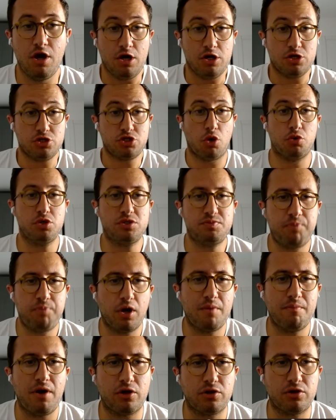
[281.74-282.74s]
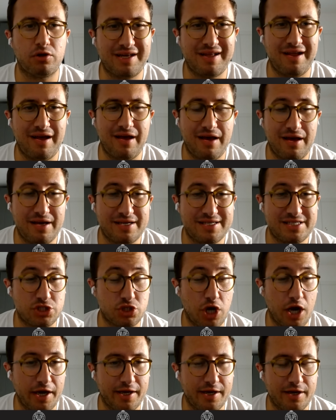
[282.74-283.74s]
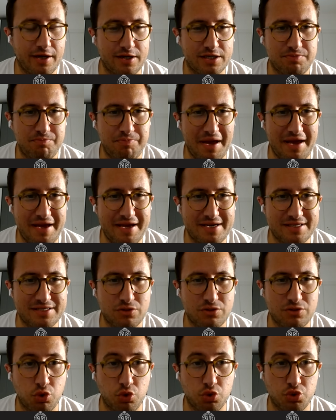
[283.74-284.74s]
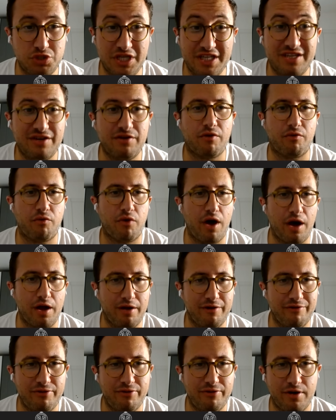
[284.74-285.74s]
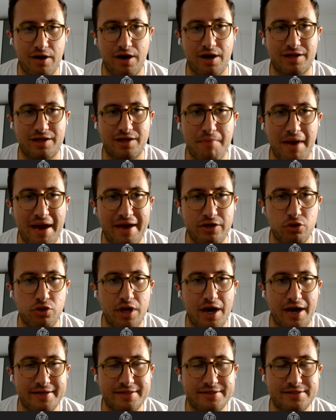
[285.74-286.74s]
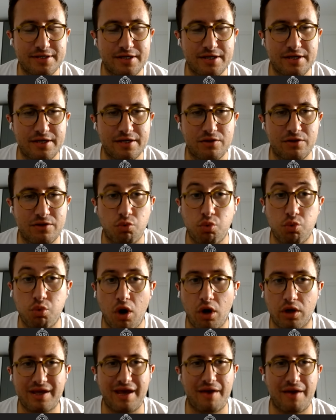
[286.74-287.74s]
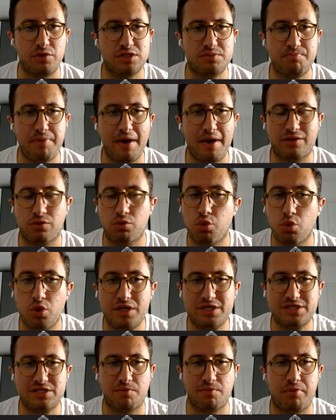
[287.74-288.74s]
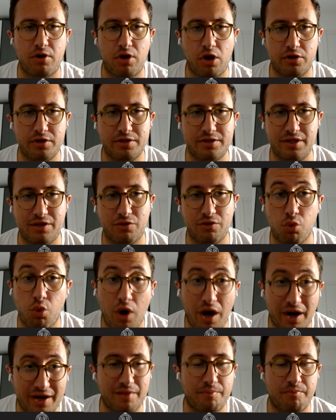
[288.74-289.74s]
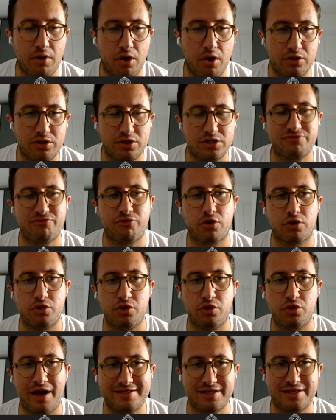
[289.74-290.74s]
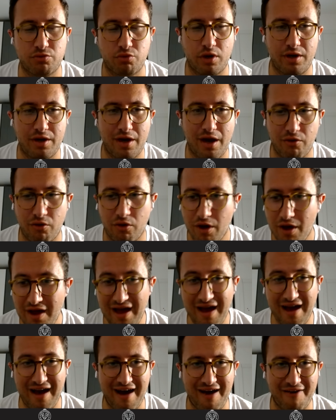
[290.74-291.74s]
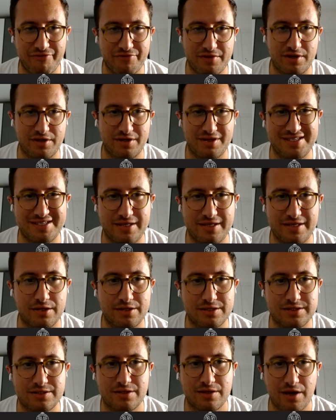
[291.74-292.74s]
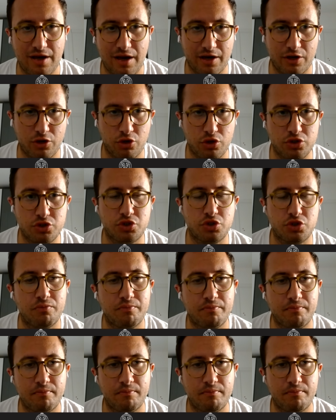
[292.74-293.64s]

So we spoke about strikers, players who didn't arrive at Man United. What can we expect? Who is the priority? Who are the priorities for United right now after these deals are going through?